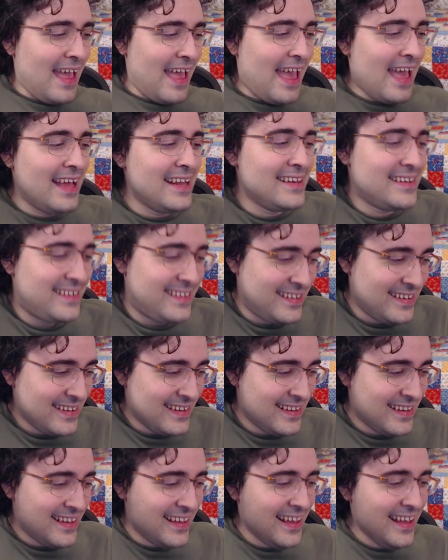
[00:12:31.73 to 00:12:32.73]
and
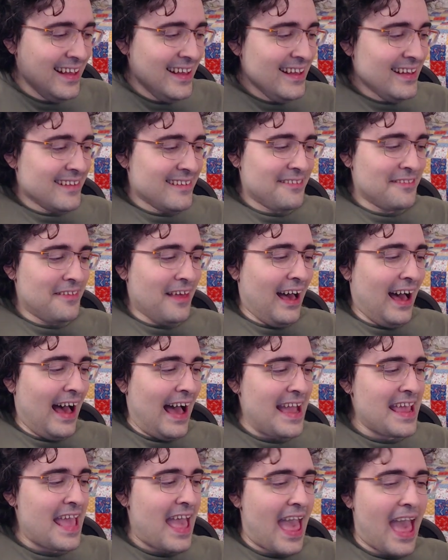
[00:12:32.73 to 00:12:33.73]

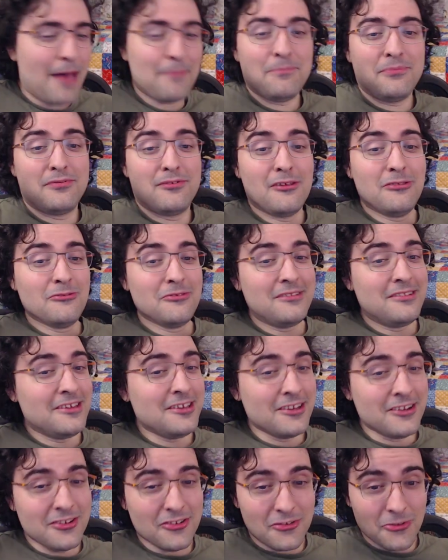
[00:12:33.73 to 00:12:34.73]
I
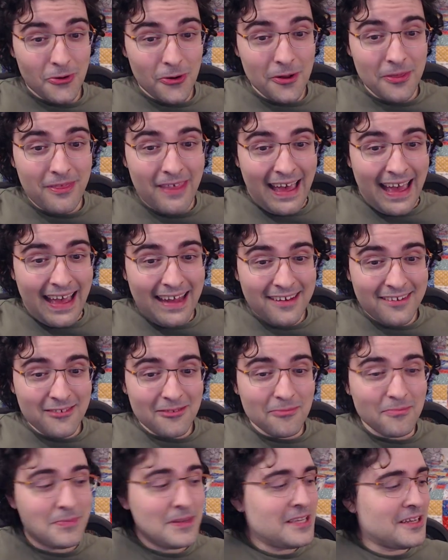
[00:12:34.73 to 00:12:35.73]
absolutely adore that
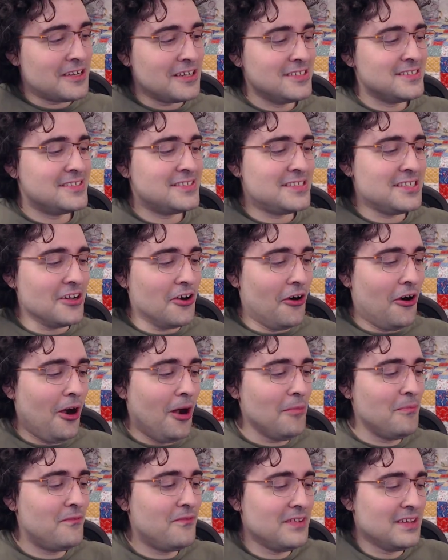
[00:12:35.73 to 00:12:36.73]
because the
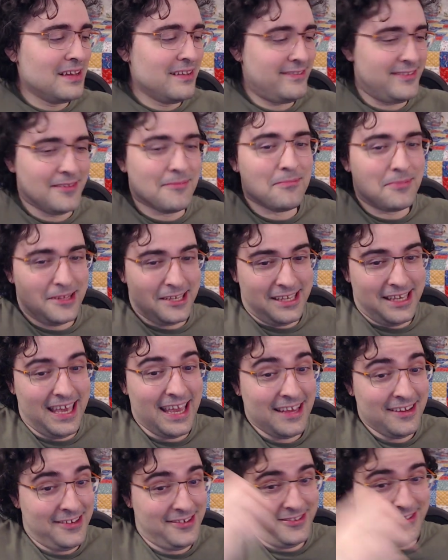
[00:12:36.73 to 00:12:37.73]
obvious
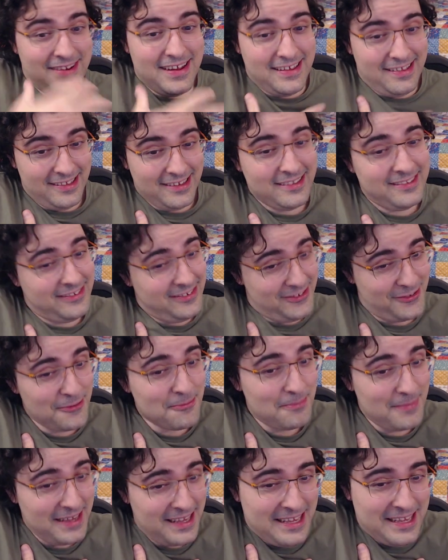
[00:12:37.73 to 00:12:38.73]
implication, at least to
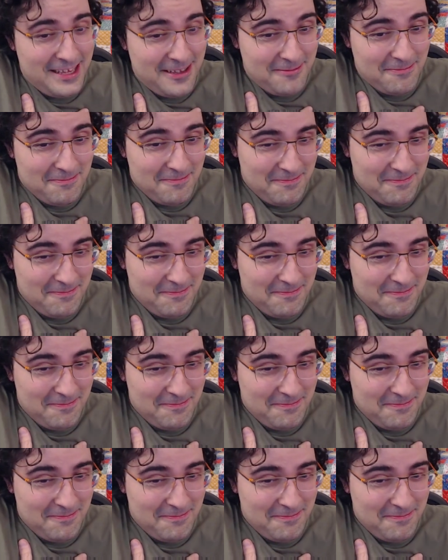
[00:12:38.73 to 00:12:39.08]
me,